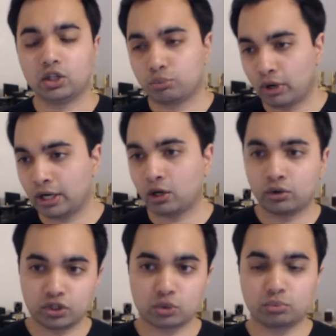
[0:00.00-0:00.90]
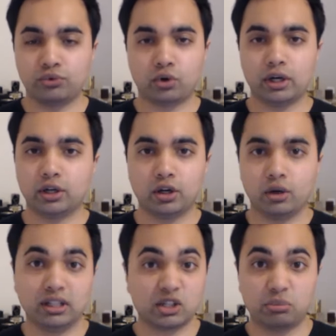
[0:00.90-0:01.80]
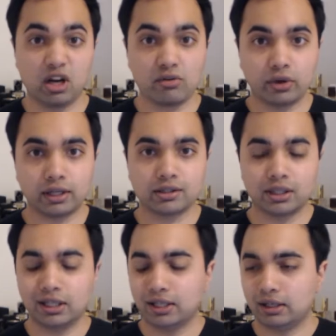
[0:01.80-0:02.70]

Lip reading: spray it on just before I go, and that's perfect.